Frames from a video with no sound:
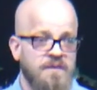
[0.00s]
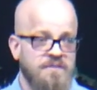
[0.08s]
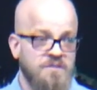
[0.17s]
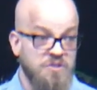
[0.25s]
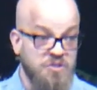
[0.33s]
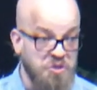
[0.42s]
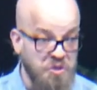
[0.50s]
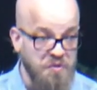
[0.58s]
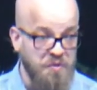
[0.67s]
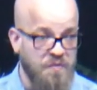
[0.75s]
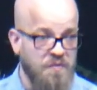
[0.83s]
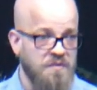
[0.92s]
It's the
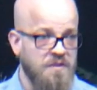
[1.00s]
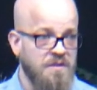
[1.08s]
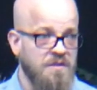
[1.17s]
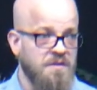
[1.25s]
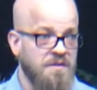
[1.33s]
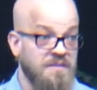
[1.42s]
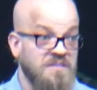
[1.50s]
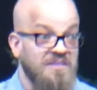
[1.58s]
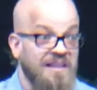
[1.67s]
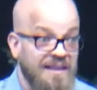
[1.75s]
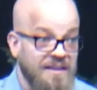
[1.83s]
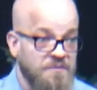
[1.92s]
truth. It's
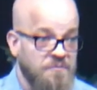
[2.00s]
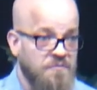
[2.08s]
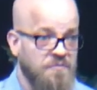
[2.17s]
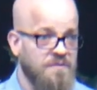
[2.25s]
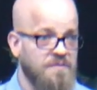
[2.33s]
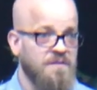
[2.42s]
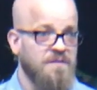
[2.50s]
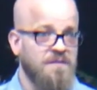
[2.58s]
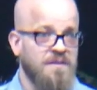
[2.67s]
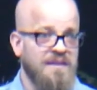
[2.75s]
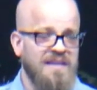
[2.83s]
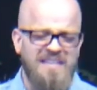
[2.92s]
life.
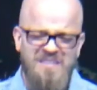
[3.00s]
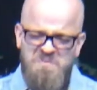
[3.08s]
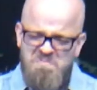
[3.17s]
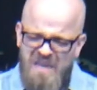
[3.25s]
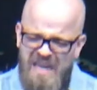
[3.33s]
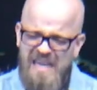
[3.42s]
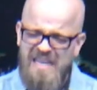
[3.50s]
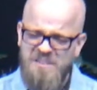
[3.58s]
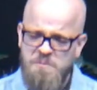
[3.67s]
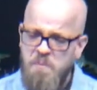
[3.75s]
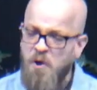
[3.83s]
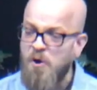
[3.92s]
It has meaning,
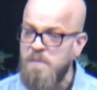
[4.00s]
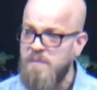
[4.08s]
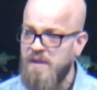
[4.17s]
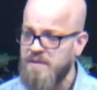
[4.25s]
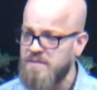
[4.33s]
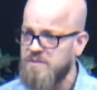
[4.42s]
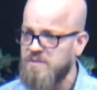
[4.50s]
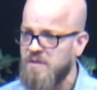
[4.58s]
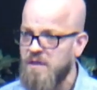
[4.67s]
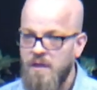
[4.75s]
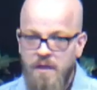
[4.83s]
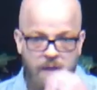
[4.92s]
it's purpose.
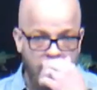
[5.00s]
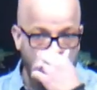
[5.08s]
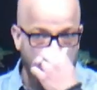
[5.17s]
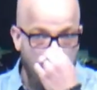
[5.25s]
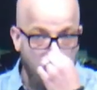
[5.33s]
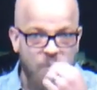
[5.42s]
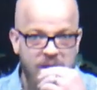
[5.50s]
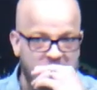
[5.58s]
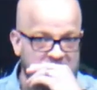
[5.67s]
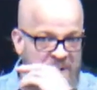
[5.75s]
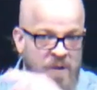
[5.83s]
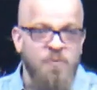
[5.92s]
You know, we
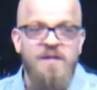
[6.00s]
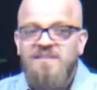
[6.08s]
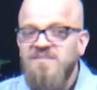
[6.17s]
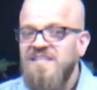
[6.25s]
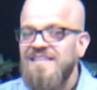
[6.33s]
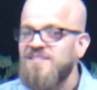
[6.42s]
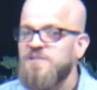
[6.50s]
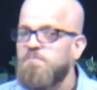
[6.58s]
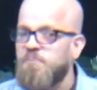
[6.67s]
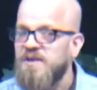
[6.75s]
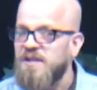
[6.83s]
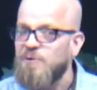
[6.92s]
can we can say some
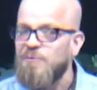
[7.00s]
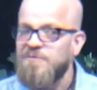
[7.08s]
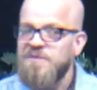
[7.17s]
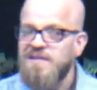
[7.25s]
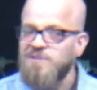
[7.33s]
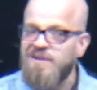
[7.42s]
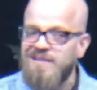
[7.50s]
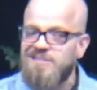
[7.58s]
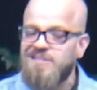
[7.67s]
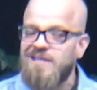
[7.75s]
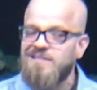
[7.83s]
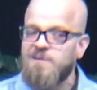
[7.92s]
pretty cool things. We can
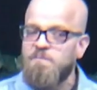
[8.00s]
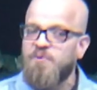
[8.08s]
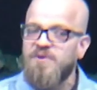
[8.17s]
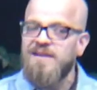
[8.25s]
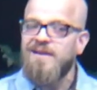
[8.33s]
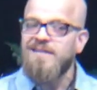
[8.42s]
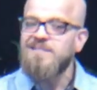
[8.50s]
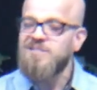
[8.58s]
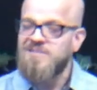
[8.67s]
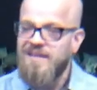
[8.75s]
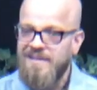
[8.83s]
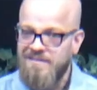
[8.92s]
say some pretty
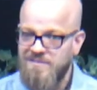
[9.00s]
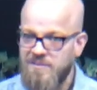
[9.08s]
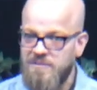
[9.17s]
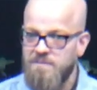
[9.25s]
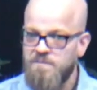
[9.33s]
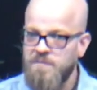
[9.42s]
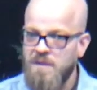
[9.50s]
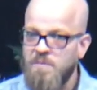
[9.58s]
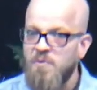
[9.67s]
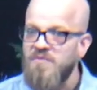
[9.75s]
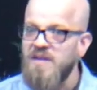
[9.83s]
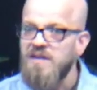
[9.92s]
nice things.
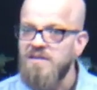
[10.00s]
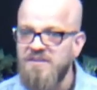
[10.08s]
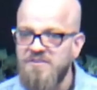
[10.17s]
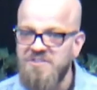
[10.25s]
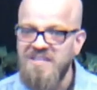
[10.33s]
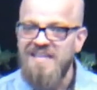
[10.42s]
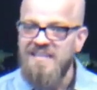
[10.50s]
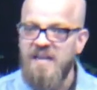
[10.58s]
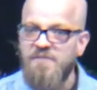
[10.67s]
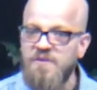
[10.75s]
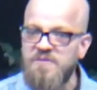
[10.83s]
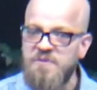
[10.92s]
But we've got to understand that
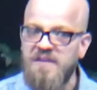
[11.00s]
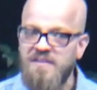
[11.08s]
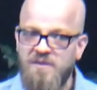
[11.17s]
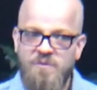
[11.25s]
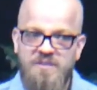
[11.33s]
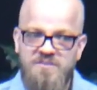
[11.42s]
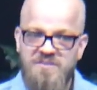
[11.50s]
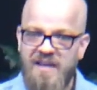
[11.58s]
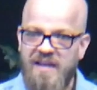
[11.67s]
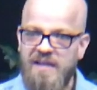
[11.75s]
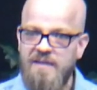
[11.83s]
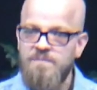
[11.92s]
everything that we
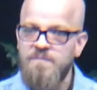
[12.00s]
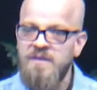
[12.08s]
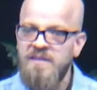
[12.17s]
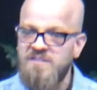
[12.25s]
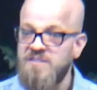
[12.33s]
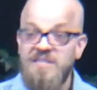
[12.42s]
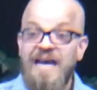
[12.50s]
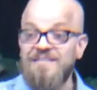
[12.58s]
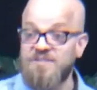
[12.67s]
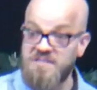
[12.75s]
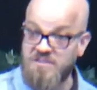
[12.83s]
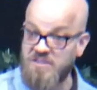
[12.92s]
say is
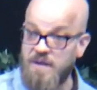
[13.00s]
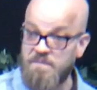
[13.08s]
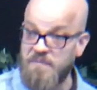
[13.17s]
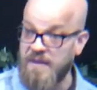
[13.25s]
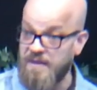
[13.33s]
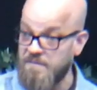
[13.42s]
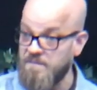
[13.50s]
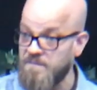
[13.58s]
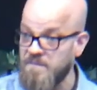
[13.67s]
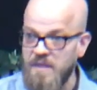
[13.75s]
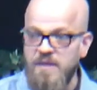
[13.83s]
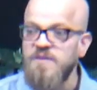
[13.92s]
attached to something.
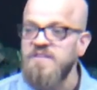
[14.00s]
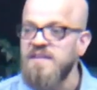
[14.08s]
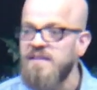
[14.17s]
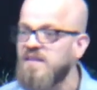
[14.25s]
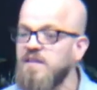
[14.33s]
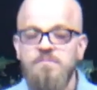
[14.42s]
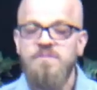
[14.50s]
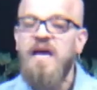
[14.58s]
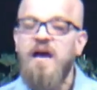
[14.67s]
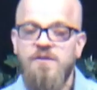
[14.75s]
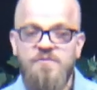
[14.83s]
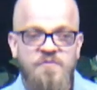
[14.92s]
Everything that comes
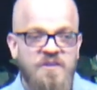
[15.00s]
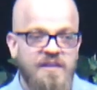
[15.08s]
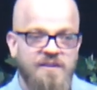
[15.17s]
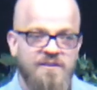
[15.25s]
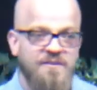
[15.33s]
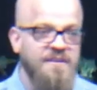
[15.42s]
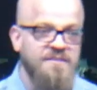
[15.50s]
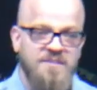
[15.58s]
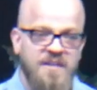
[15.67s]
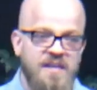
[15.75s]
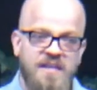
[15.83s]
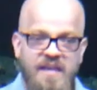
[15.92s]
out of here is
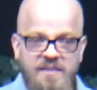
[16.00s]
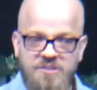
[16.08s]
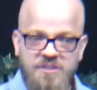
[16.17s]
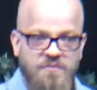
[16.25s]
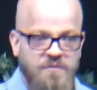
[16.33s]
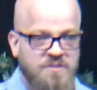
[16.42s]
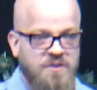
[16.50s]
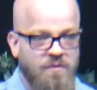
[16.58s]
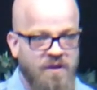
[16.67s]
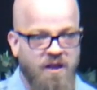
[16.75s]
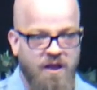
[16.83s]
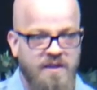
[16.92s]
an indication of what's
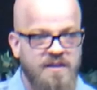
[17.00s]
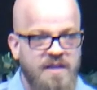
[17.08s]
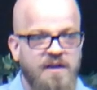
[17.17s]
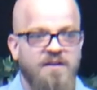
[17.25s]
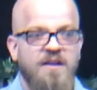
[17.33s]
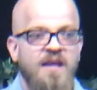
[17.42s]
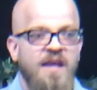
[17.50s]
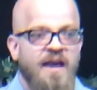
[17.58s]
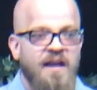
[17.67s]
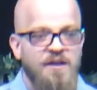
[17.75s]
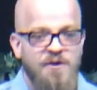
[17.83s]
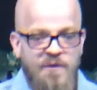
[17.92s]
going on in here.
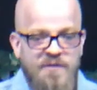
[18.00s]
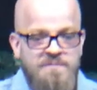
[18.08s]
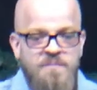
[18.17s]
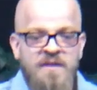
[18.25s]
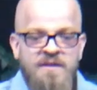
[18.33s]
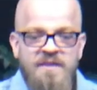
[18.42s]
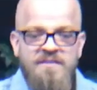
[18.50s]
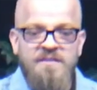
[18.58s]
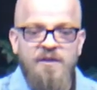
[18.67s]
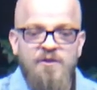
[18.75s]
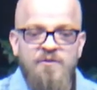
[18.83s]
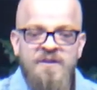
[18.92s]
And I know that,
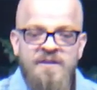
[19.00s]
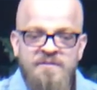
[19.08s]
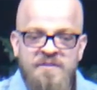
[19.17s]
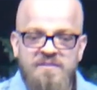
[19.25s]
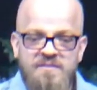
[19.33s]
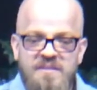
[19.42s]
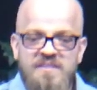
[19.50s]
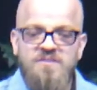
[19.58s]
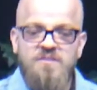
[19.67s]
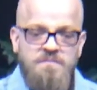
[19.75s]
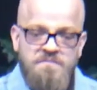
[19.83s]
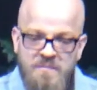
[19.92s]
that you know, th-
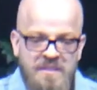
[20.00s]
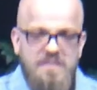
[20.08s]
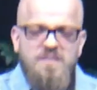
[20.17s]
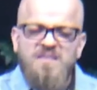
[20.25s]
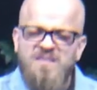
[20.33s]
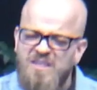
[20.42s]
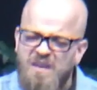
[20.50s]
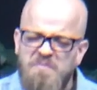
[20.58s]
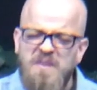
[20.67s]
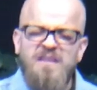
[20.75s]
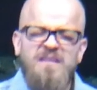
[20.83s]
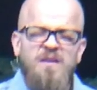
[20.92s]
this this is
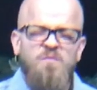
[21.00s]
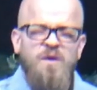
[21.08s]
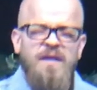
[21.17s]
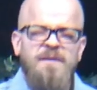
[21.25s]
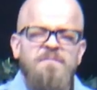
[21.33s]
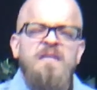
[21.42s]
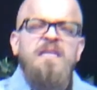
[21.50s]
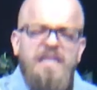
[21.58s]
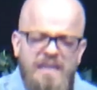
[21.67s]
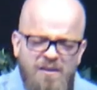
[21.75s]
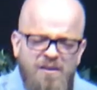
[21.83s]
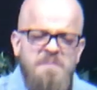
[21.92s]
something that we
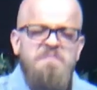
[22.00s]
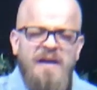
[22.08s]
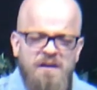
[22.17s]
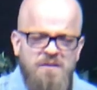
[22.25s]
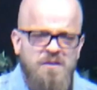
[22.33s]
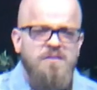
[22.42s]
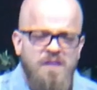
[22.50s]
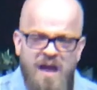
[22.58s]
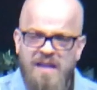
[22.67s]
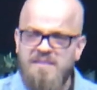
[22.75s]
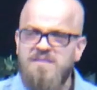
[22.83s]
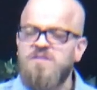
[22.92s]
hear about a
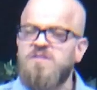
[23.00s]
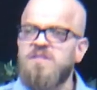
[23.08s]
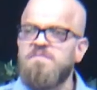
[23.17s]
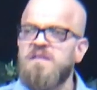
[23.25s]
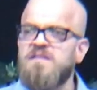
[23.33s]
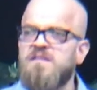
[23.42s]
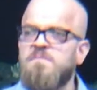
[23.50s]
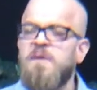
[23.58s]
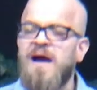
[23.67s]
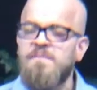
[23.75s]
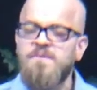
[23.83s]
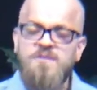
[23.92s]
lot. This is something that the
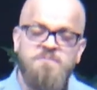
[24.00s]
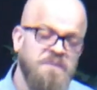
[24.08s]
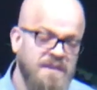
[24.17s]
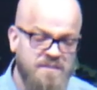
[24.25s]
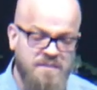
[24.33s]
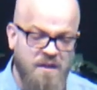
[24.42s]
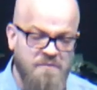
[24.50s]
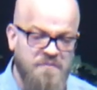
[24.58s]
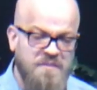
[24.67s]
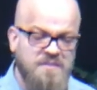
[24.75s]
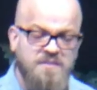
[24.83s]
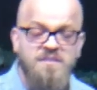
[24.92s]
Bible speaks
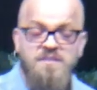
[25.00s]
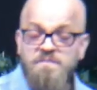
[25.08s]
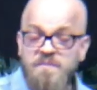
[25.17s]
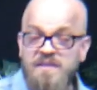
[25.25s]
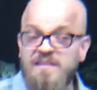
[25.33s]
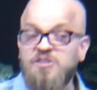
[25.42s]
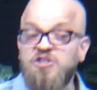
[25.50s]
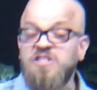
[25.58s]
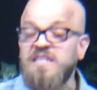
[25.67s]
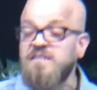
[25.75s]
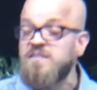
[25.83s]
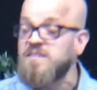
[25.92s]
of. This is something that
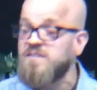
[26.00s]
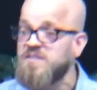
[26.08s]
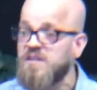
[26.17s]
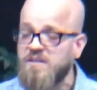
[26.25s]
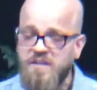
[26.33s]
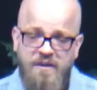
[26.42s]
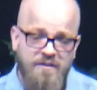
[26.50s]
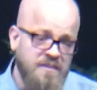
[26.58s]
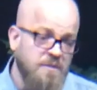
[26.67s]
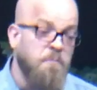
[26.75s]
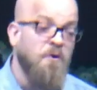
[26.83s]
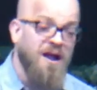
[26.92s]
Jesus declared and
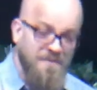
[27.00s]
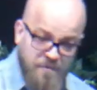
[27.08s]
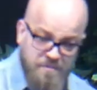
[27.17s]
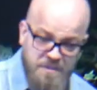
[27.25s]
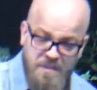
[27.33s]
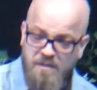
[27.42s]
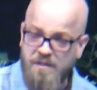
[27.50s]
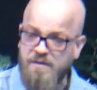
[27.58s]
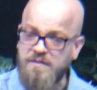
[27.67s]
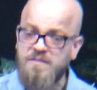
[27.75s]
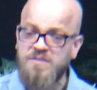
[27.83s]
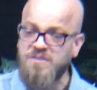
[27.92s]
the Proverbs declared
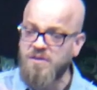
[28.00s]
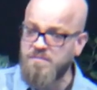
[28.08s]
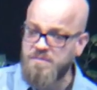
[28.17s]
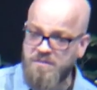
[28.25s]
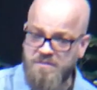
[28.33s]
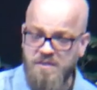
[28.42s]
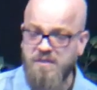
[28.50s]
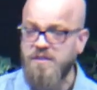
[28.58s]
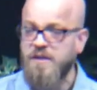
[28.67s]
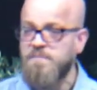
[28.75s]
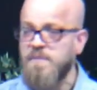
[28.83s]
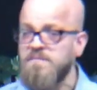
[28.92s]
and the Psalms
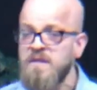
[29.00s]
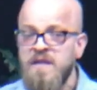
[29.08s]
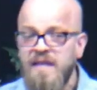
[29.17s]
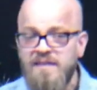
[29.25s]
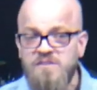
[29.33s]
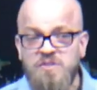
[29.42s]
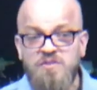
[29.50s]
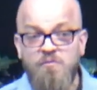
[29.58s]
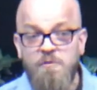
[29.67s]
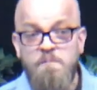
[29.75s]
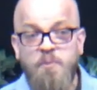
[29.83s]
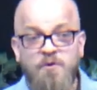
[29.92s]
declared. But it is
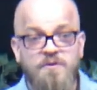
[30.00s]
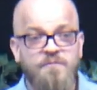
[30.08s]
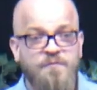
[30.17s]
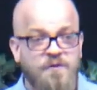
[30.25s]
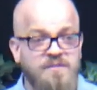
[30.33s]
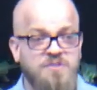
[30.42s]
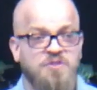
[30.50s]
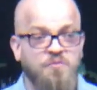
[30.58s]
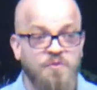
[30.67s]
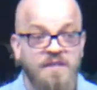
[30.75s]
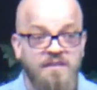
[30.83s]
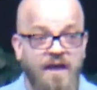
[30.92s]
so important for us to
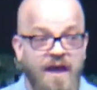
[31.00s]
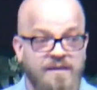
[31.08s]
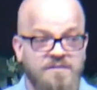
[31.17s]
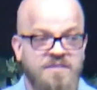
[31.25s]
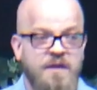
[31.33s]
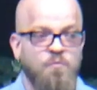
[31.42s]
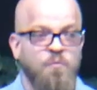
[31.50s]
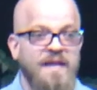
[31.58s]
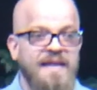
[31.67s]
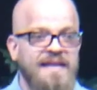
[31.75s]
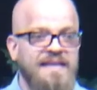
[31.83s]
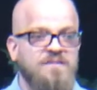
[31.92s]
realize that
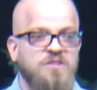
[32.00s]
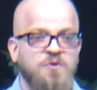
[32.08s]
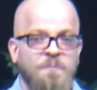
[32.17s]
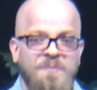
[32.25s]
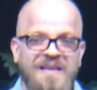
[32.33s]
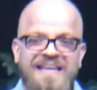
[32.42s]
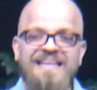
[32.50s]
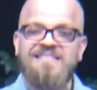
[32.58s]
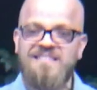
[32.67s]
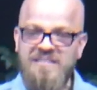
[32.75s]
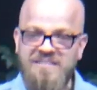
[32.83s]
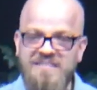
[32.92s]
we need to begin
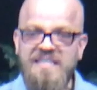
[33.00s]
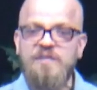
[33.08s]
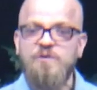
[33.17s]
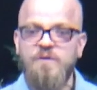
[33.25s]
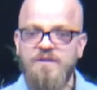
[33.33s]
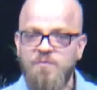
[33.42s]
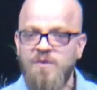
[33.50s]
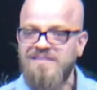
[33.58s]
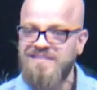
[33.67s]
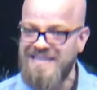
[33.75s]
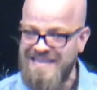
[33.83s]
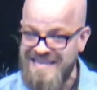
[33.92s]
to deal with
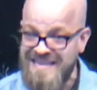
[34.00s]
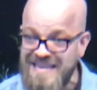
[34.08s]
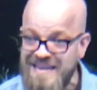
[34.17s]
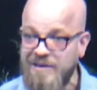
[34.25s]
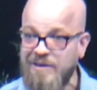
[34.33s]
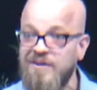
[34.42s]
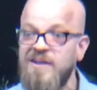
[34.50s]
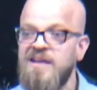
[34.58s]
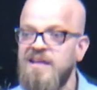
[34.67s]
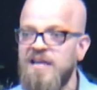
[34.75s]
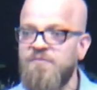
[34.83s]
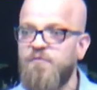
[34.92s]
what's in here
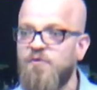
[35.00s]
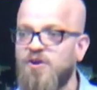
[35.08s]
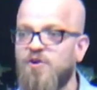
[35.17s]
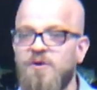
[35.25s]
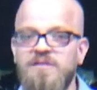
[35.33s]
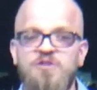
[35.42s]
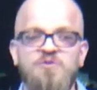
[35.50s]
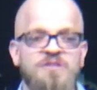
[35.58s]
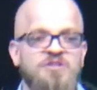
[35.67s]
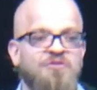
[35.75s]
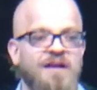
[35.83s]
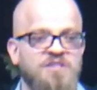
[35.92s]
if we're going to
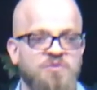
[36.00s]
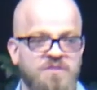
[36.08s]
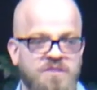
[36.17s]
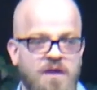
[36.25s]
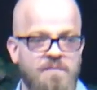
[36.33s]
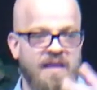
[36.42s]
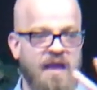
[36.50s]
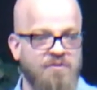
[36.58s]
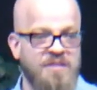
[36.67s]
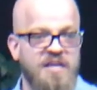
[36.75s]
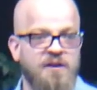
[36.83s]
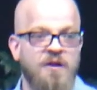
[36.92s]
address what's coming out
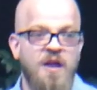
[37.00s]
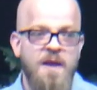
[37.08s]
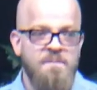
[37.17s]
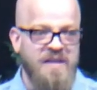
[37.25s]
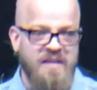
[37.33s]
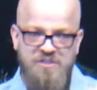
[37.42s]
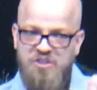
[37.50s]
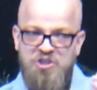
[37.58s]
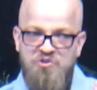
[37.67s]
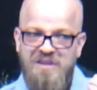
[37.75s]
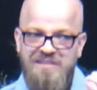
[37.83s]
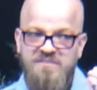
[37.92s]
here. Because
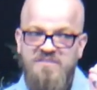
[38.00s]
you can